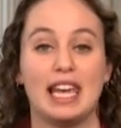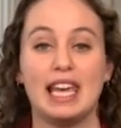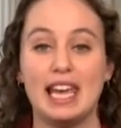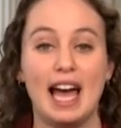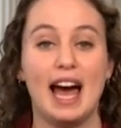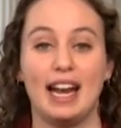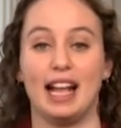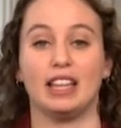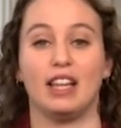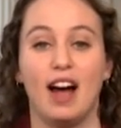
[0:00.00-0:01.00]
he had
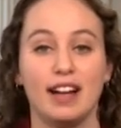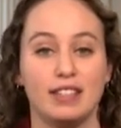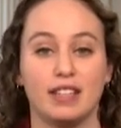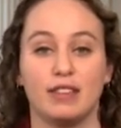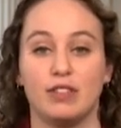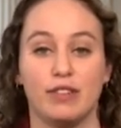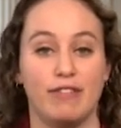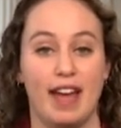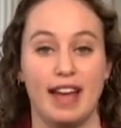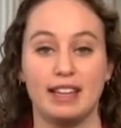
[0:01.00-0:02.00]
a lot to
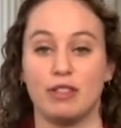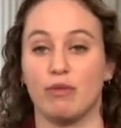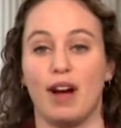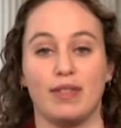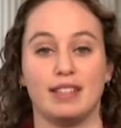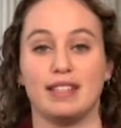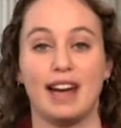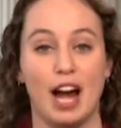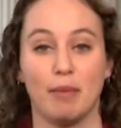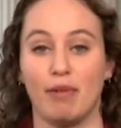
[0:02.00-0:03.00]
defend throughout this
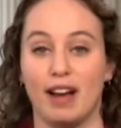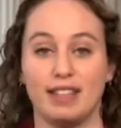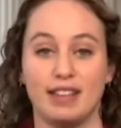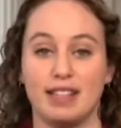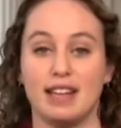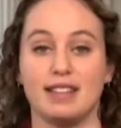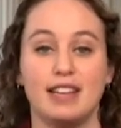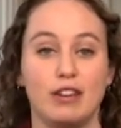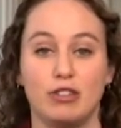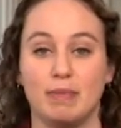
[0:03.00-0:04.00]
entire process. He
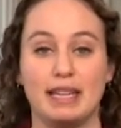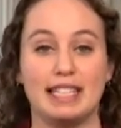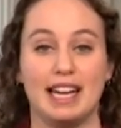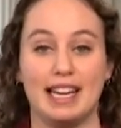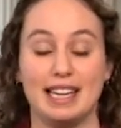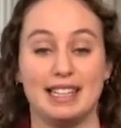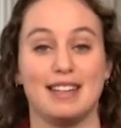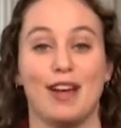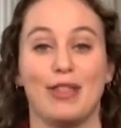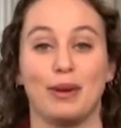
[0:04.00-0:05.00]
continued to maintain he did
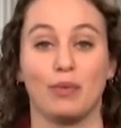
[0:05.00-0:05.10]
nothing